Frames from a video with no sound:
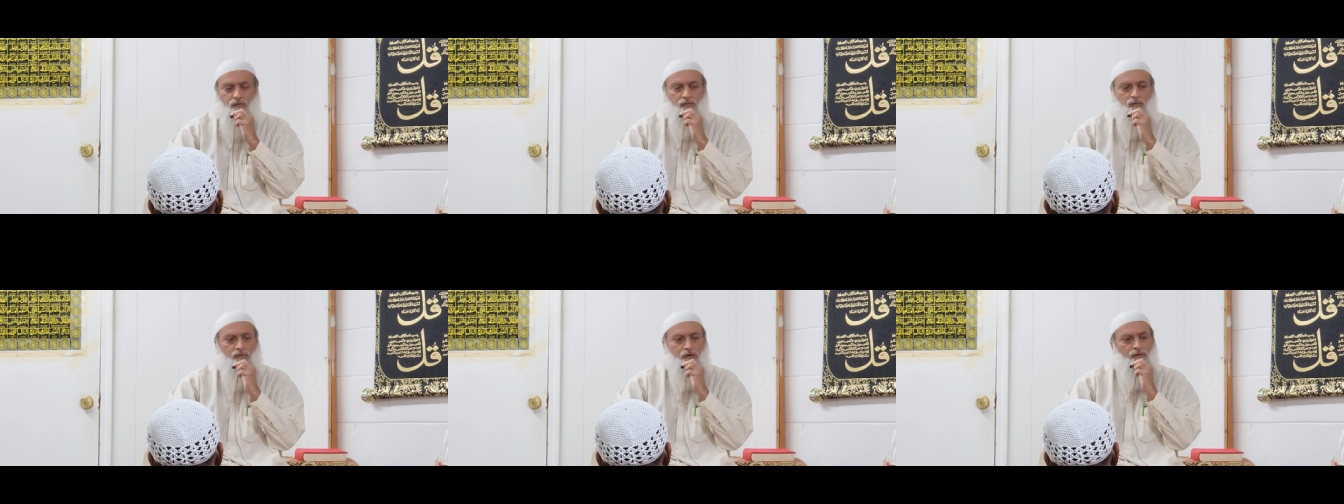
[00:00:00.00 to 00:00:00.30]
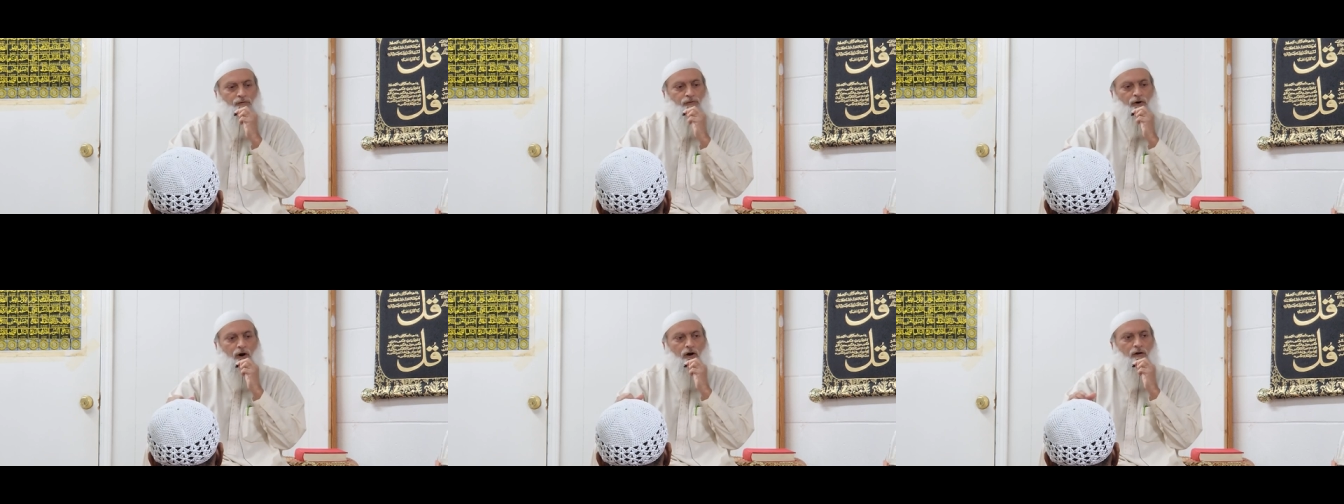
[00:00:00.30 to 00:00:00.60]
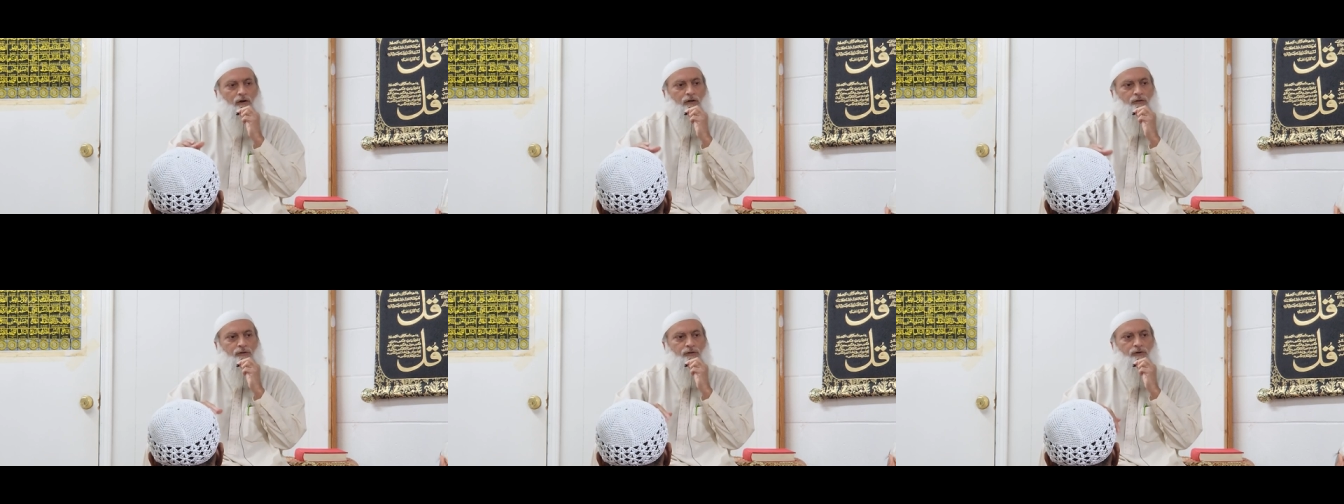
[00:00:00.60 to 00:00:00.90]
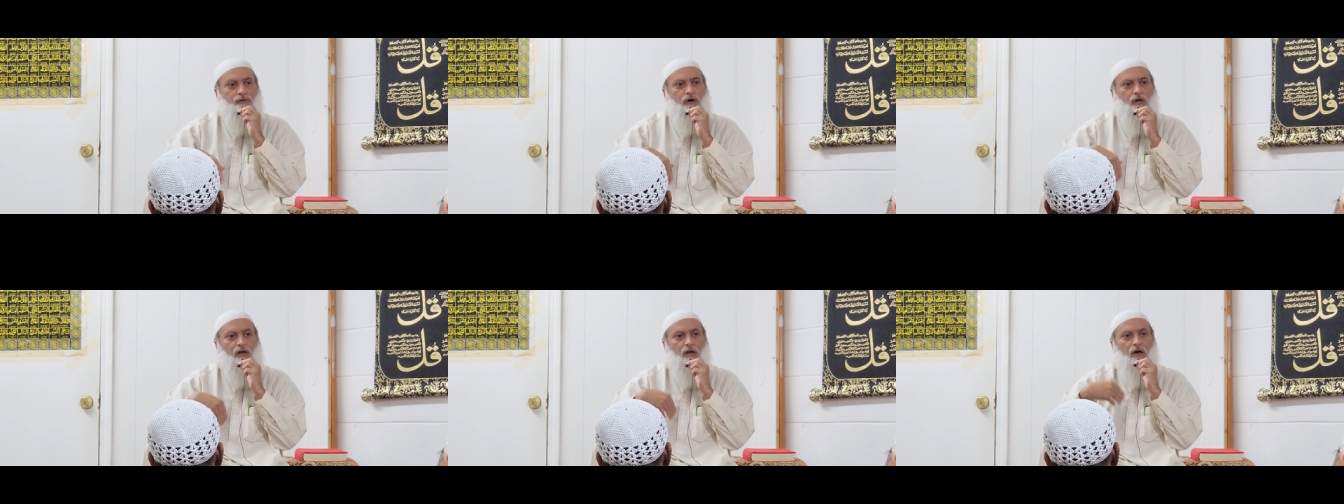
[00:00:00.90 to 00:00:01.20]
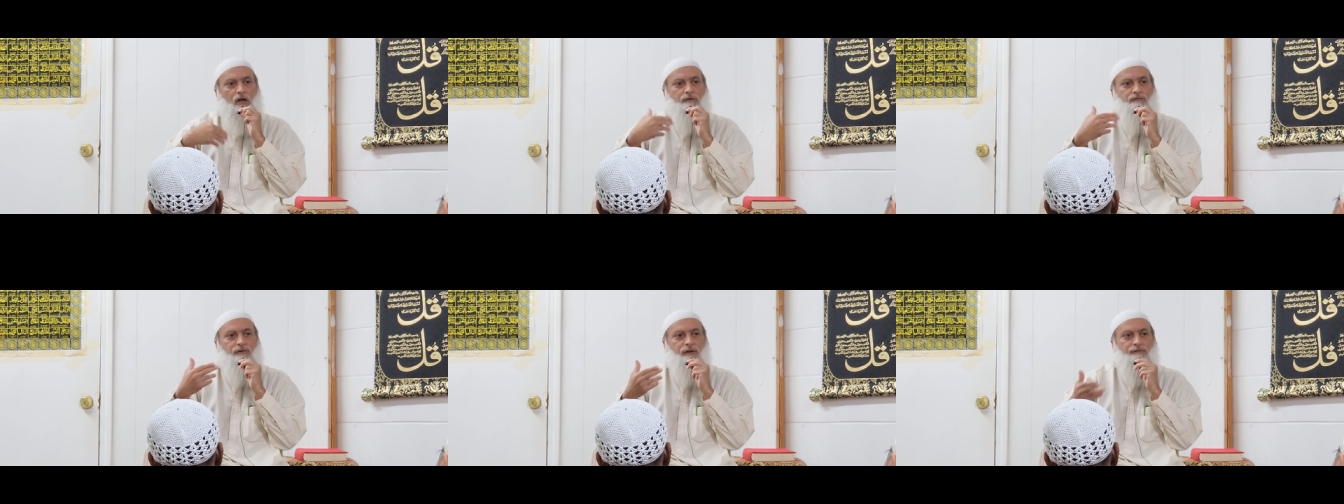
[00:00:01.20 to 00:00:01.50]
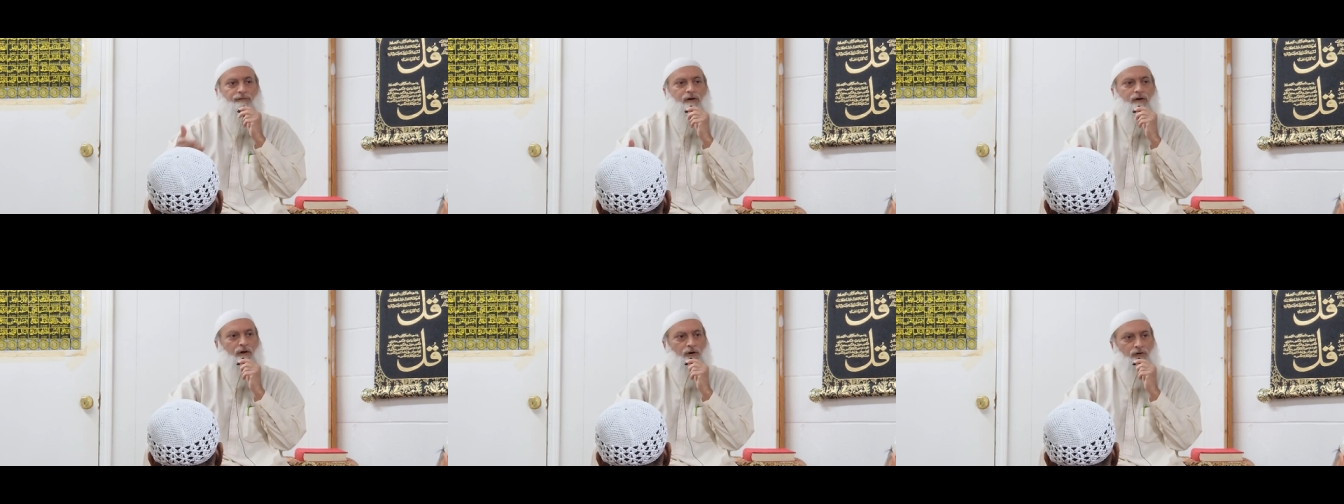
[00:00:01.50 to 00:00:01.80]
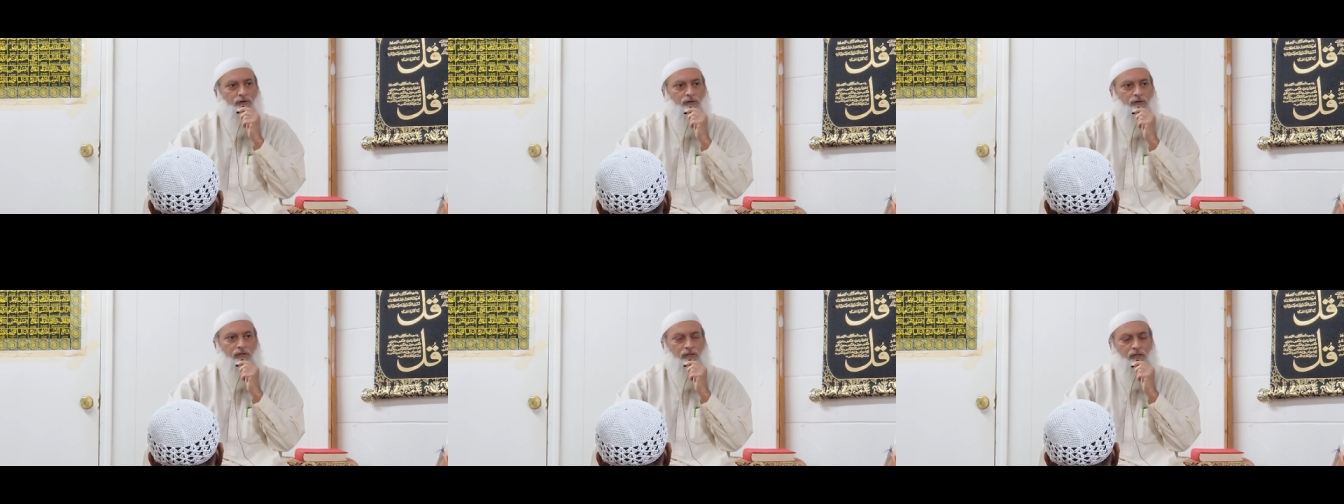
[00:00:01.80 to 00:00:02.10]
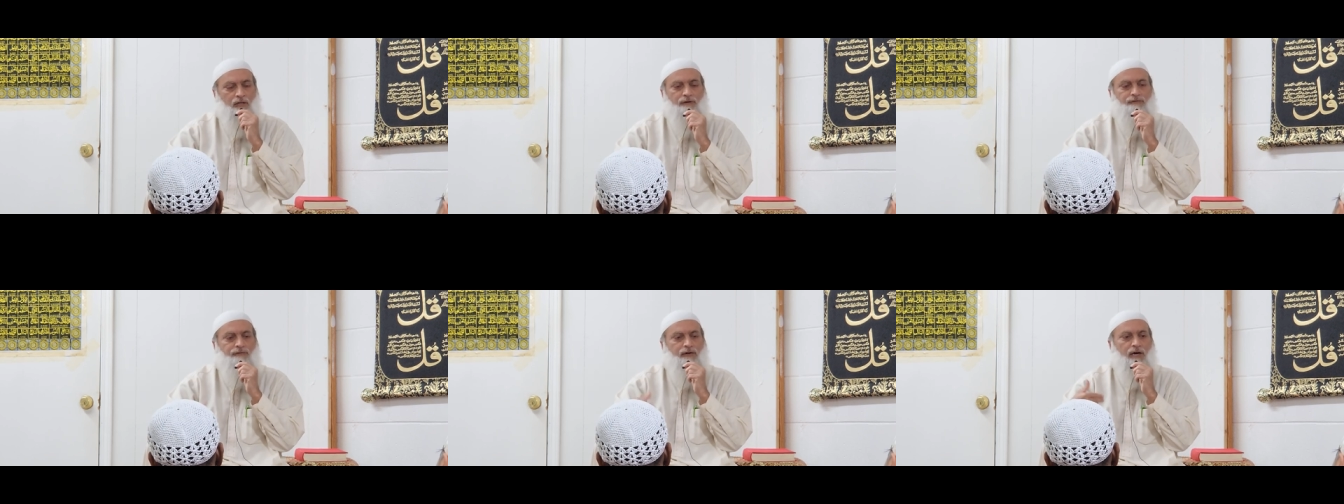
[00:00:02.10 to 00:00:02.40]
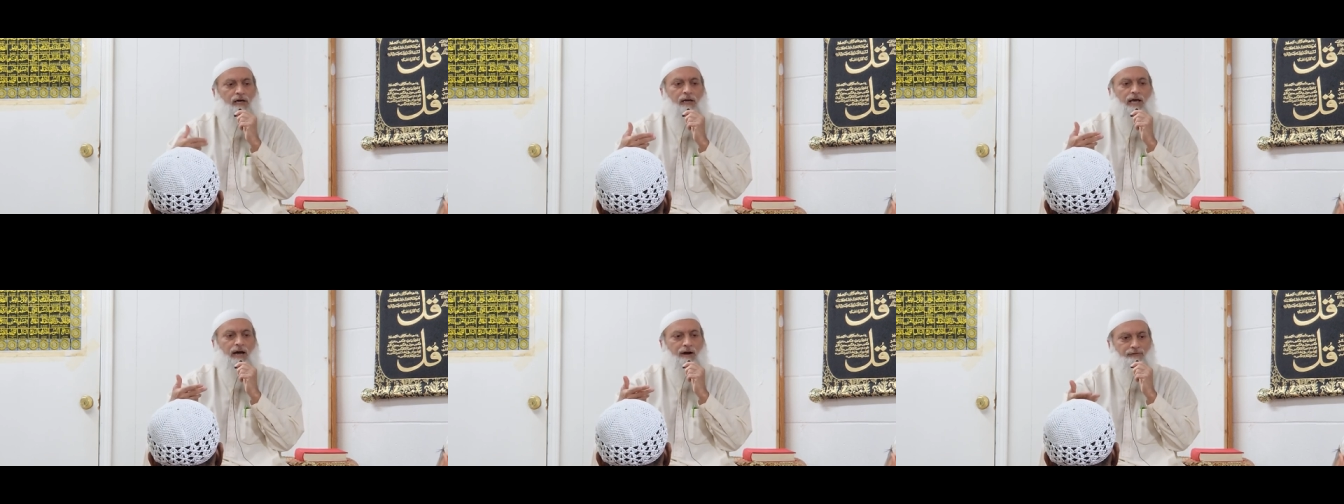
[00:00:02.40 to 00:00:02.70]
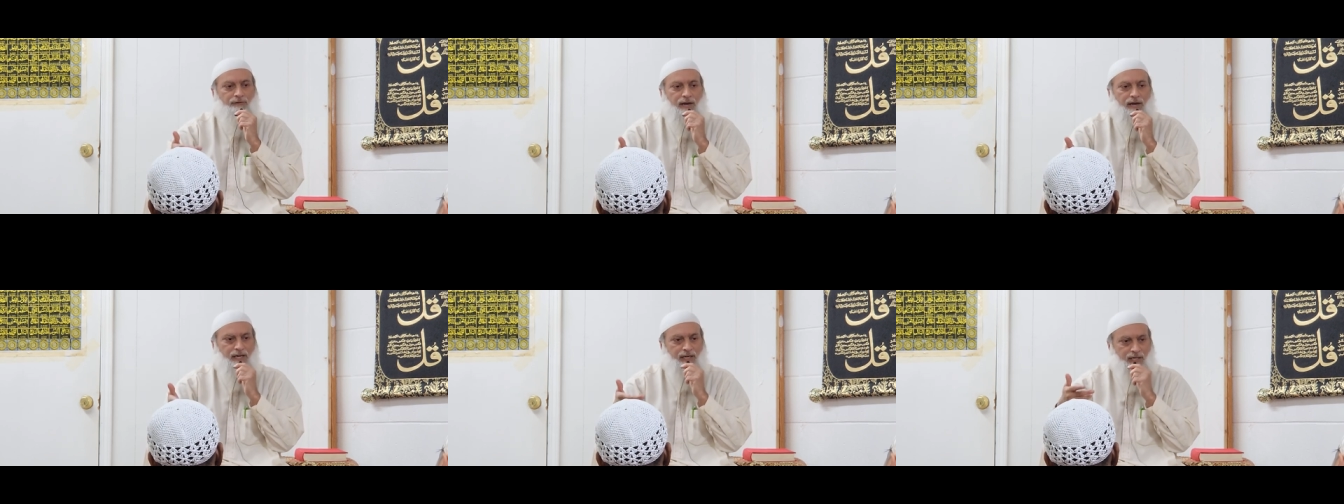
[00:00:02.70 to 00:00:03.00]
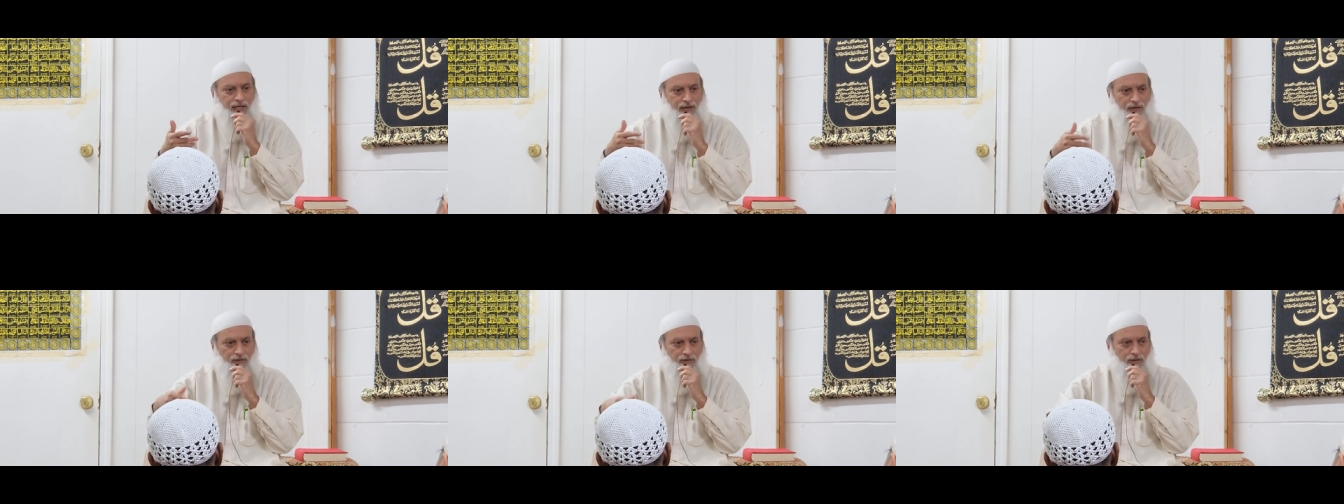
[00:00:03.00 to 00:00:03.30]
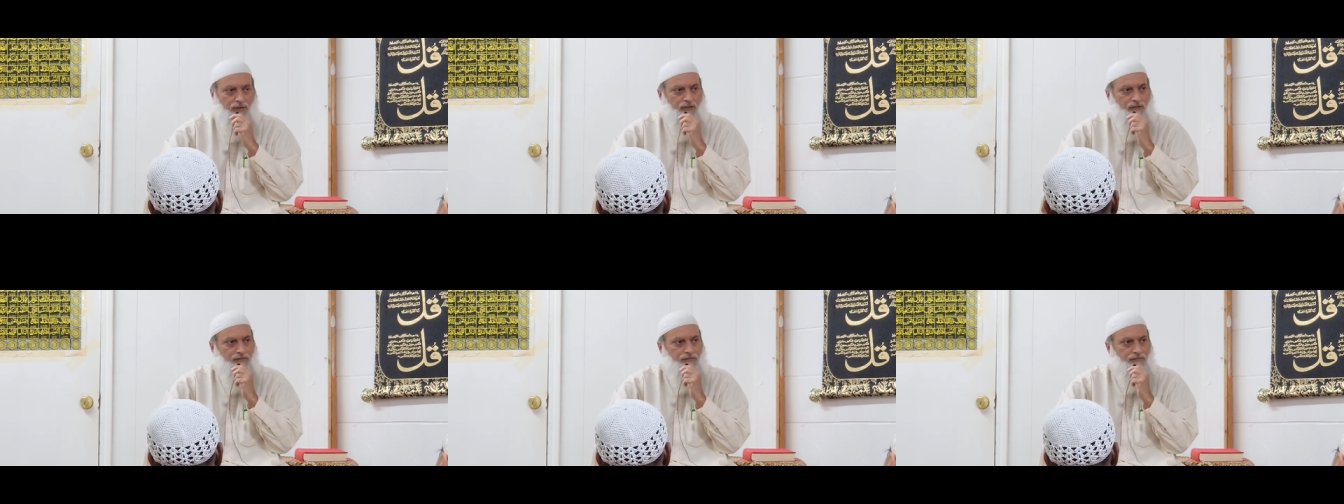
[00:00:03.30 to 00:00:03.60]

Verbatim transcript: will fall into a lot of difficulty, if not outright killed.